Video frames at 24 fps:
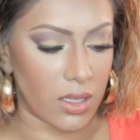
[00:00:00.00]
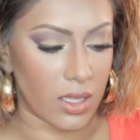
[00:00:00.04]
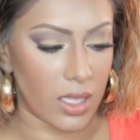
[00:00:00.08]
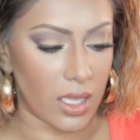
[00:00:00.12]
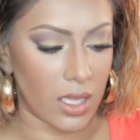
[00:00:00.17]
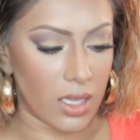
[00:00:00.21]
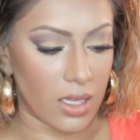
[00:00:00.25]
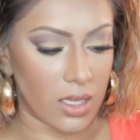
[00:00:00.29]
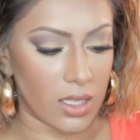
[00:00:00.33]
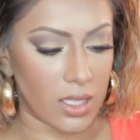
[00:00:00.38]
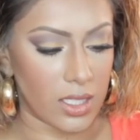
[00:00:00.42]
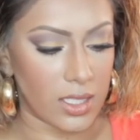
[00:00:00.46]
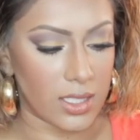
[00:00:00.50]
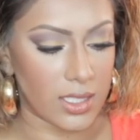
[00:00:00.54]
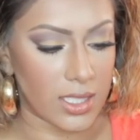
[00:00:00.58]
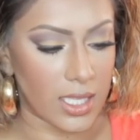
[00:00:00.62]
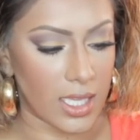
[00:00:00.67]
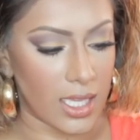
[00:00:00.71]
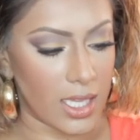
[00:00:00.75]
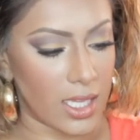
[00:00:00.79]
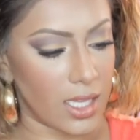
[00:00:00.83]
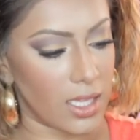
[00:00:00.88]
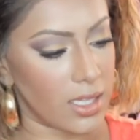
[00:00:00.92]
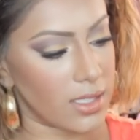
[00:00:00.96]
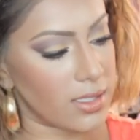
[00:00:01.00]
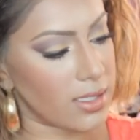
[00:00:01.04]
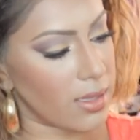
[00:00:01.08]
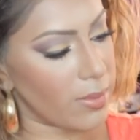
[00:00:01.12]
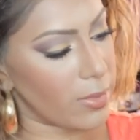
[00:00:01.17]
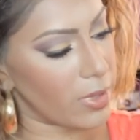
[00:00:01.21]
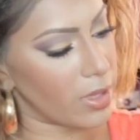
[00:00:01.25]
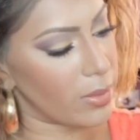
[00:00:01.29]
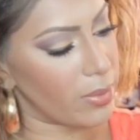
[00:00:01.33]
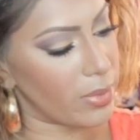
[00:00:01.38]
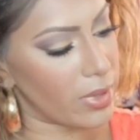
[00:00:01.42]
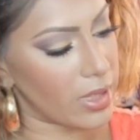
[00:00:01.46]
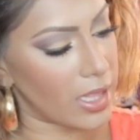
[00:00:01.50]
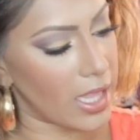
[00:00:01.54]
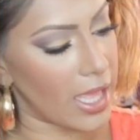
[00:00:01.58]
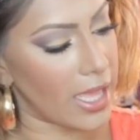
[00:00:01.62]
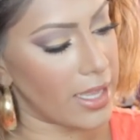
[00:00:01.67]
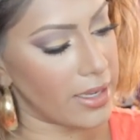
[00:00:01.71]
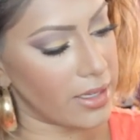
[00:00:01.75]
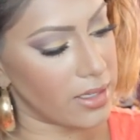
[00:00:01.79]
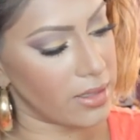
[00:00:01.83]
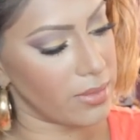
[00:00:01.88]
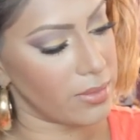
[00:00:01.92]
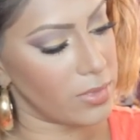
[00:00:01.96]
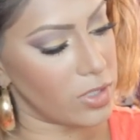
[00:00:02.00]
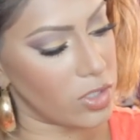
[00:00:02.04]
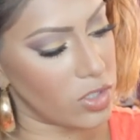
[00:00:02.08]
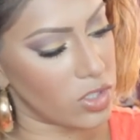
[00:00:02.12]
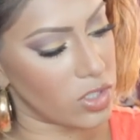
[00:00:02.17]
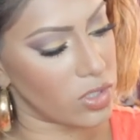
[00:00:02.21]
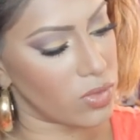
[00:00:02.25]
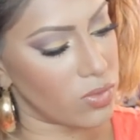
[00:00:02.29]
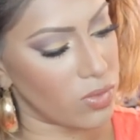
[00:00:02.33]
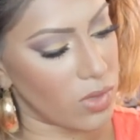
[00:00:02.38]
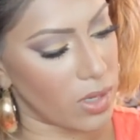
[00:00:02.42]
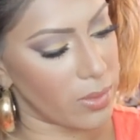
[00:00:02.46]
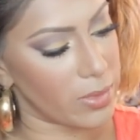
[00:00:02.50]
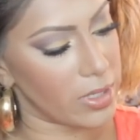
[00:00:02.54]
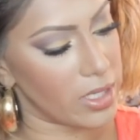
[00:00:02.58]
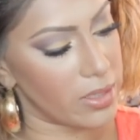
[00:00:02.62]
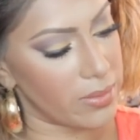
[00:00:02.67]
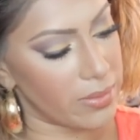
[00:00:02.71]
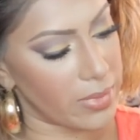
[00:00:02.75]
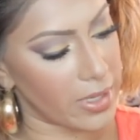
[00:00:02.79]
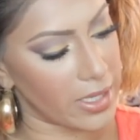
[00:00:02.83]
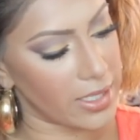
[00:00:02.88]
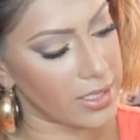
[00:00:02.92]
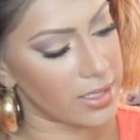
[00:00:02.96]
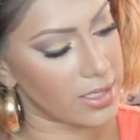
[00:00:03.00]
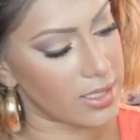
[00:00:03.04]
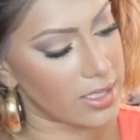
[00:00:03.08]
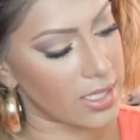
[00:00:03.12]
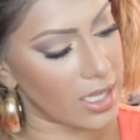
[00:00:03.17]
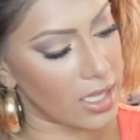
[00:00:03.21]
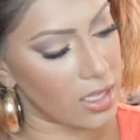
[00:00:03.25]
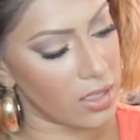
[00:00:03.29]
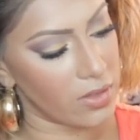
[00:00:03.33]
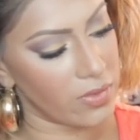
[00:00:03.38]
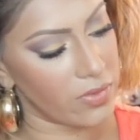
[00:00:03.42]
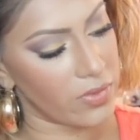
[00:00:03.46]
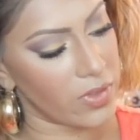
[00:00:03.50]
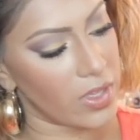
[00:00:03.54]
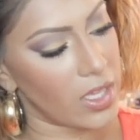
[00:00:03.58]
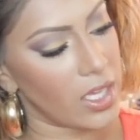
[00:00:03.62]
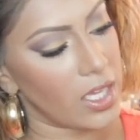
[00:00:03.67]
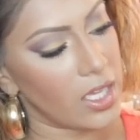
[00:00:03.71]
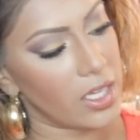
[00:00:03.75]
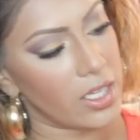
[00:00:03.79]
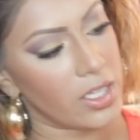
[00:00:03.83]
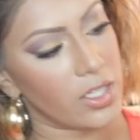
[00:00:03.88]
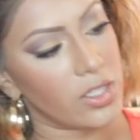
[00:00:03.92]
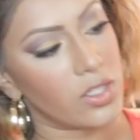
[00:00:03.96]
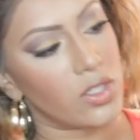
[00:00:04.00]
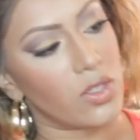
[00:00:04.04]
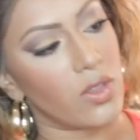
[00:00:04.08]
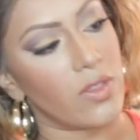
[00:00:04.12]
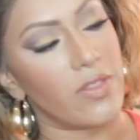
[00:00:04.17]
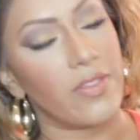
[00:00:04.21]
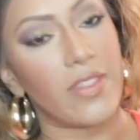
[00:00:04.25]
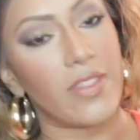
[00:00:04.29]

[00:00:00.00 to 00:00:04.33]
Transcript: Okay, I'm gonna take some of the platinum and just rub it by itself. So